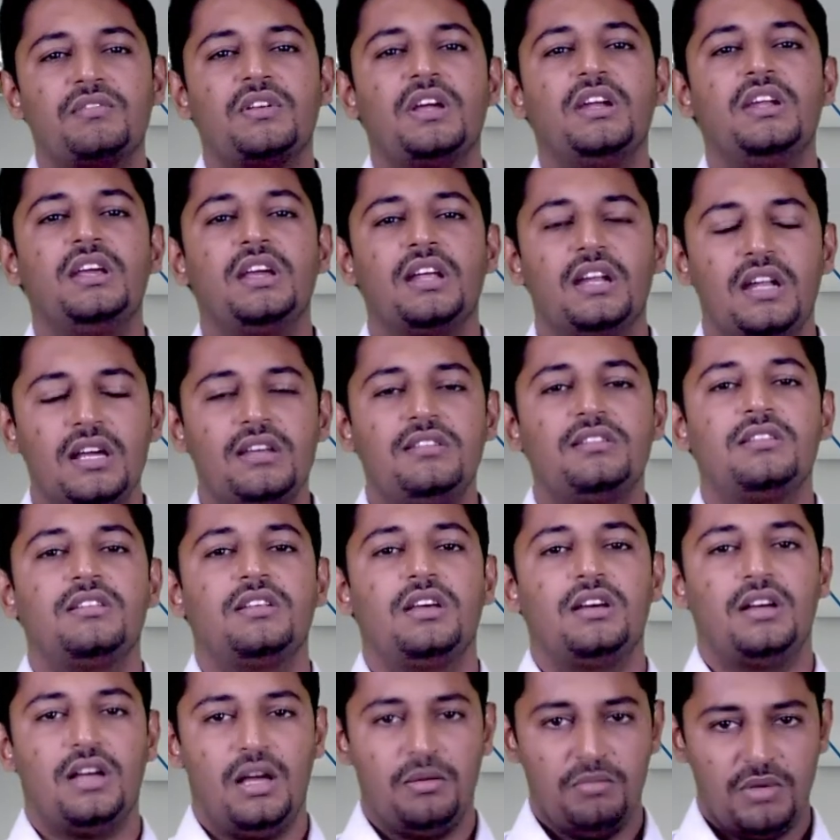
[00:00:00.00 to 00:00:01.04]
getting a next
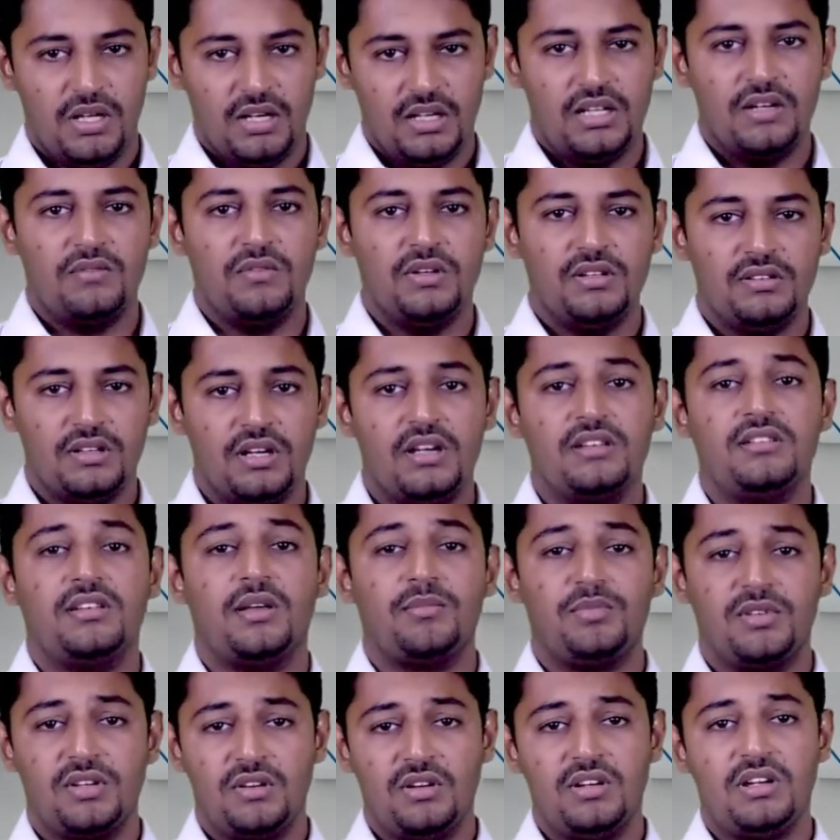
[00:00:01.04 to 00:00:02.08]
American visa, a
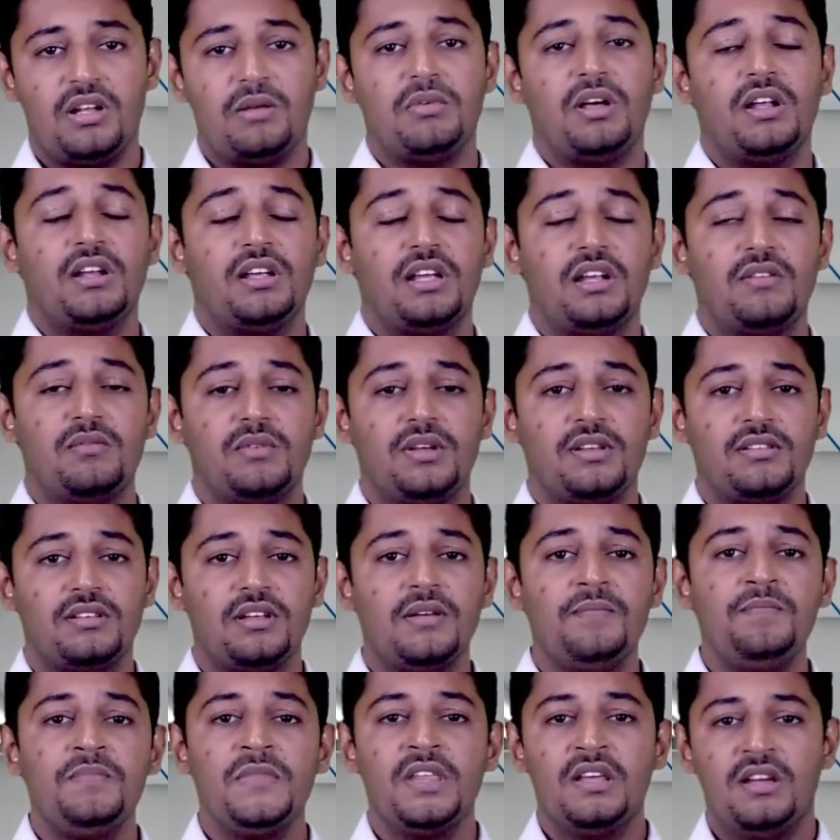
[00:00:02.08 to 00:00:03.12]
subsequent American
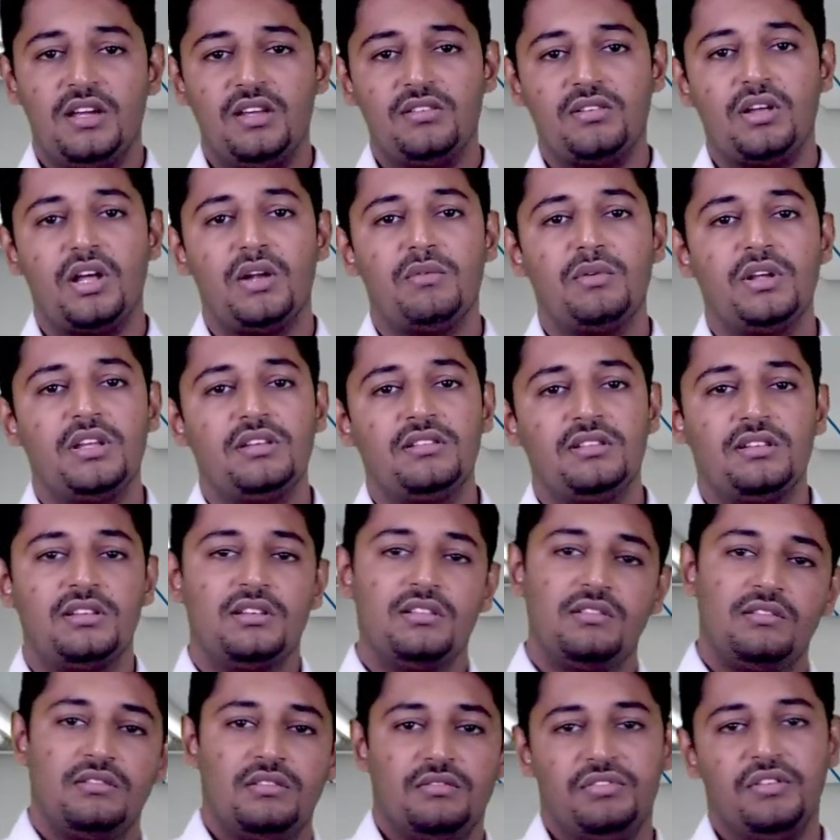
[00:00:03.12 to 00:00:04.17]
visa, is always
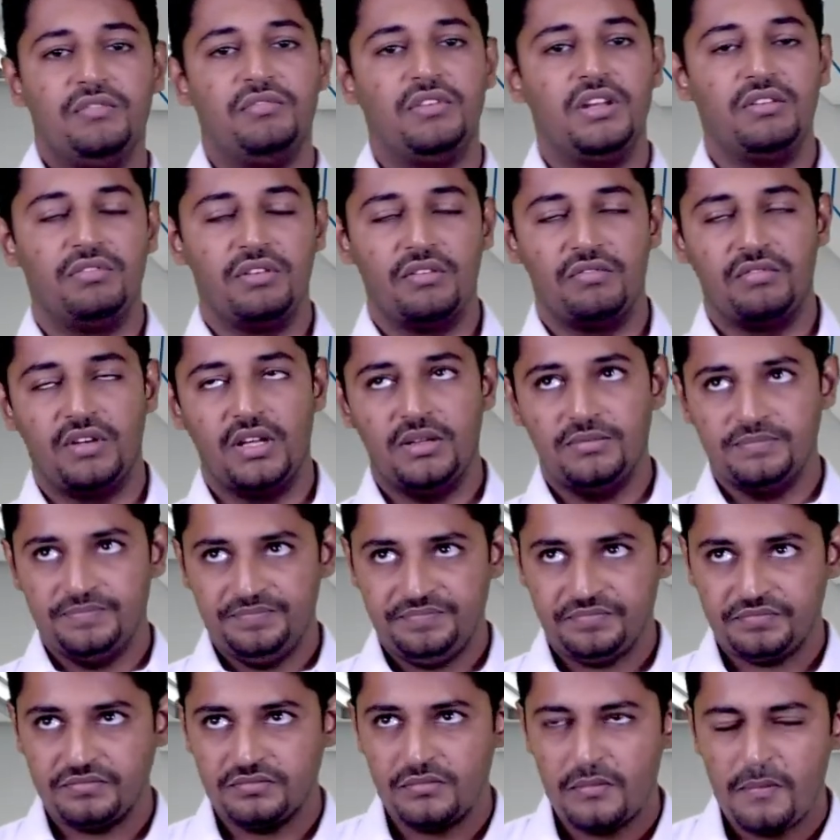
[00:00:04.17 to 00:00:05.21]
50-50.
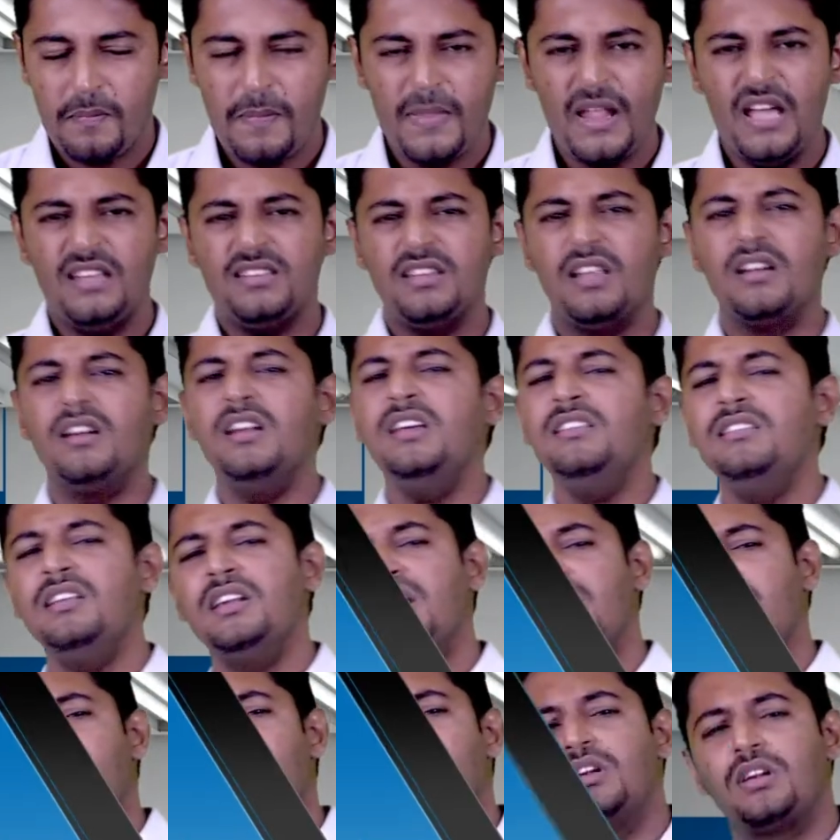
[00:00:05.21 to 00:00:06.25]
The reason
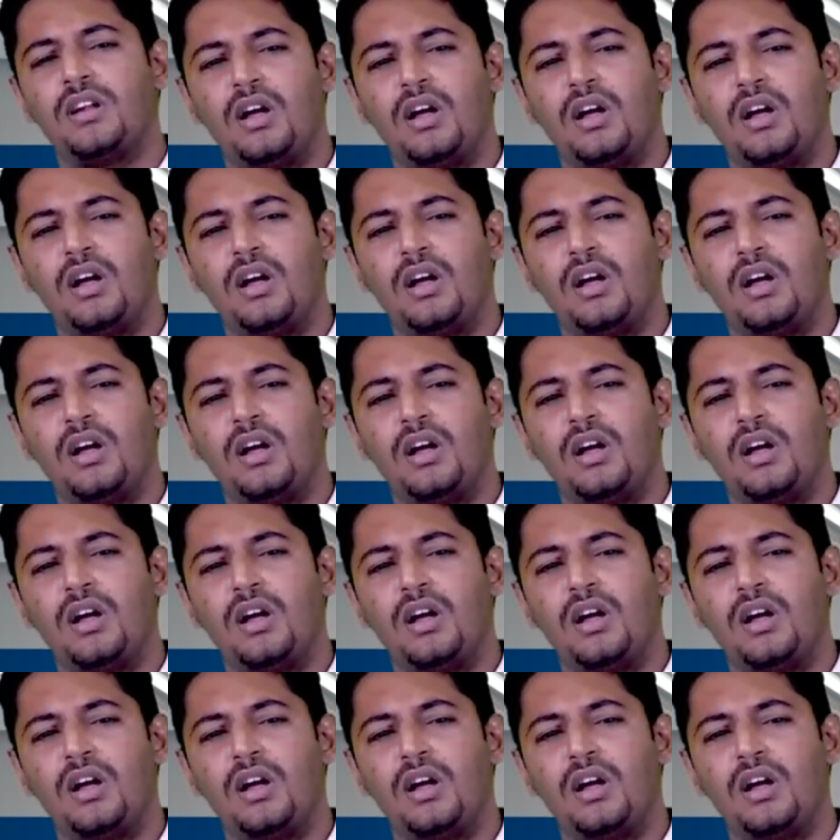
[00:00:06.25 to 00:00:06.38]
I looked at